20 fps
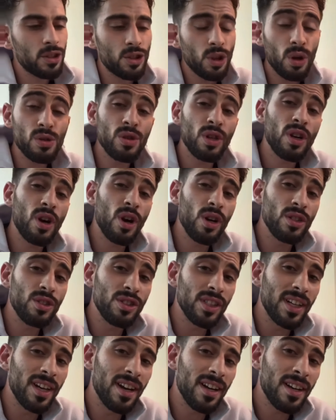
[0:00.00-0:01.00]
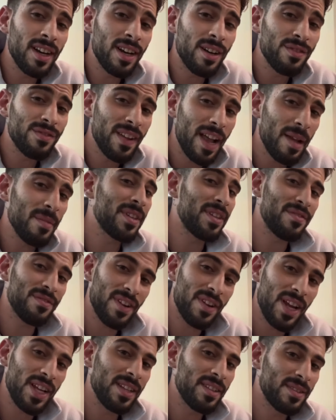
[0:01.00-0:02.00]
She also called Jigar her family
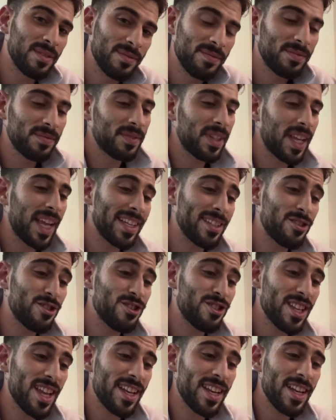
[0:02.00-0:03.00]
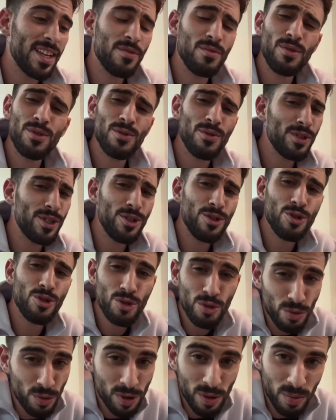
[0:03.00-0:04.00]
friend. And she said, it was only
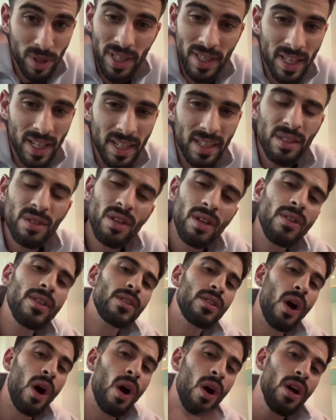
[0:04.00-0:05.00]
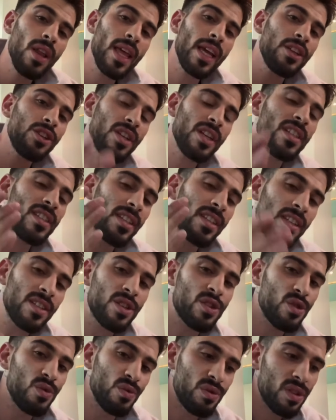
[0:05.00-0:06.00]
shoots we did. You know, all that shit is
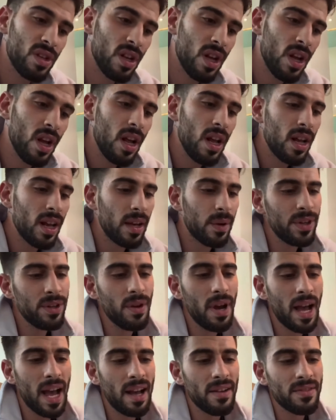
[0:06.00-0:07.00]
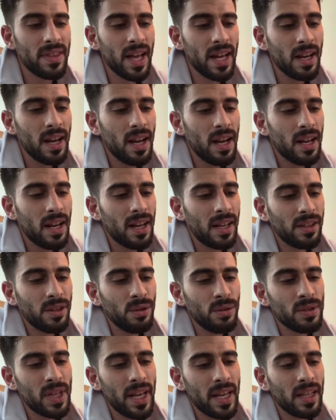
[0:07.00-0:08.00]
excuse. Like, when you have that, like,
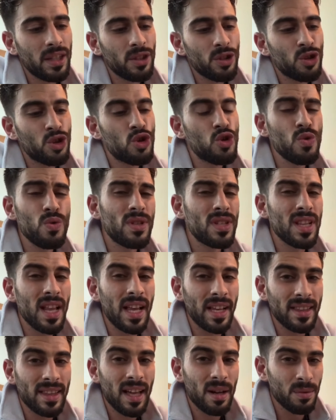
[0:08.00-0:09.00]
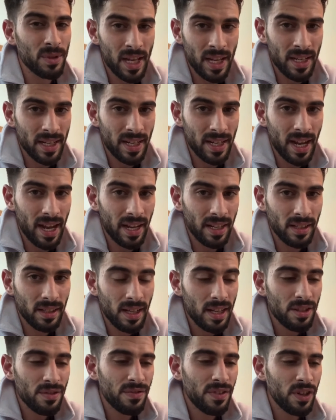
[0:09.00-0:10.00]
you don't take shoots like that with any guy.
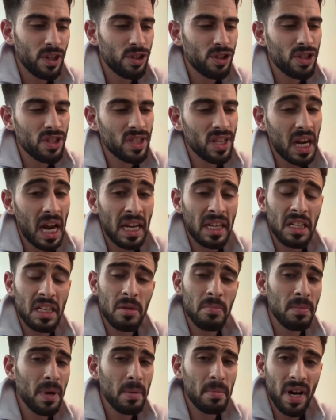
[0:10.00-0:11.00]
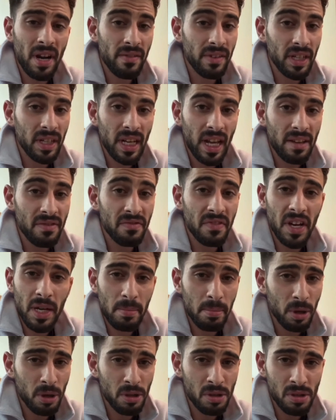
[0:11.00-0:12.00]
First, she said, I keep my private life
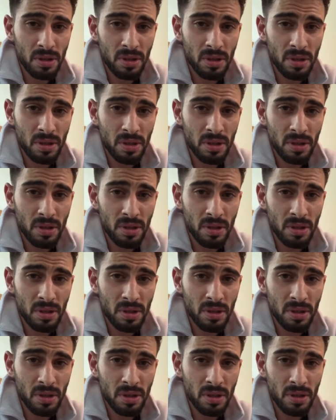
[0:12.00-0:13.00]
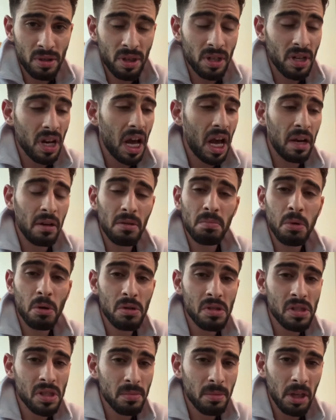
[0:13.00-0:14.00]
very personal. I
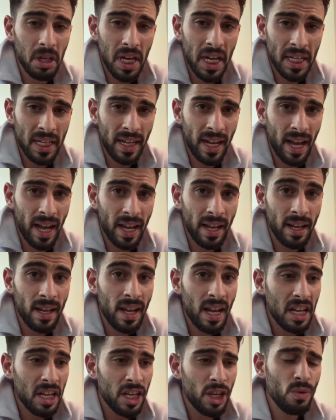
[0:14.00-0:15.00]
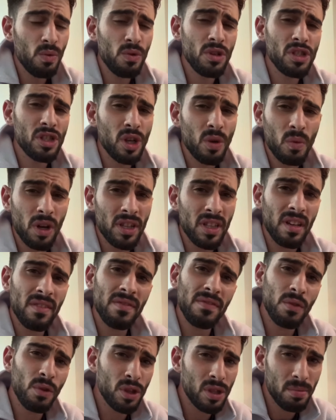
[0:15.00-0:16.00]
don't post about any guy. He was the one
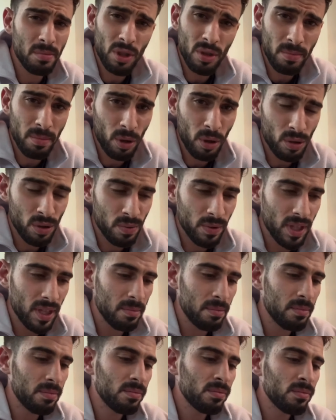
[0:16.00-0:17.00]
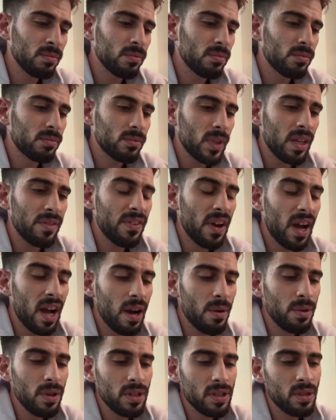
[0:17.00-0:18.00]
that forced me to post with him. If
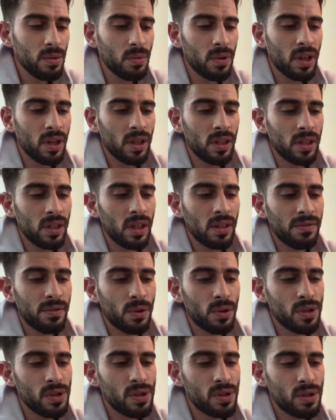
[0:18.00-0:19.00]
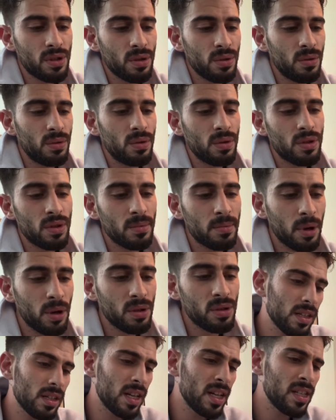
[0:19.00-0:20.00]
I was the one that forced you to...
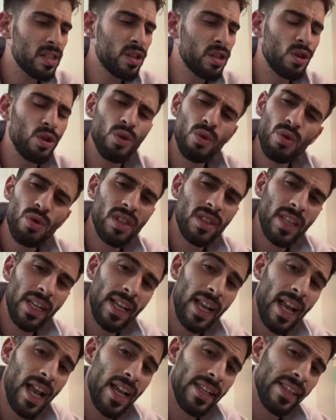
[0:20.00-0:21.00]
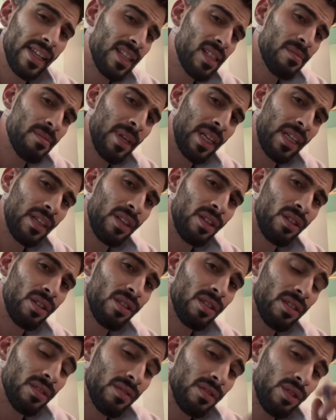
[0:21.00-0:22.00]
Is Luke the guy that is
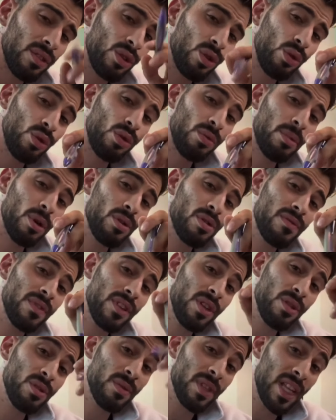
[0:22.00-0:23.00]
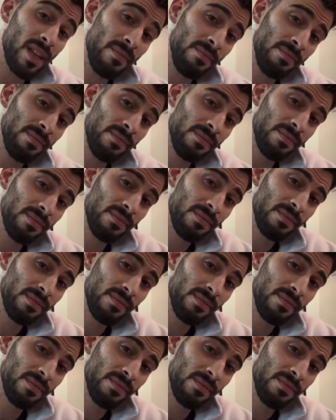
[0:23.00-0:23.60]
making you post videos with him?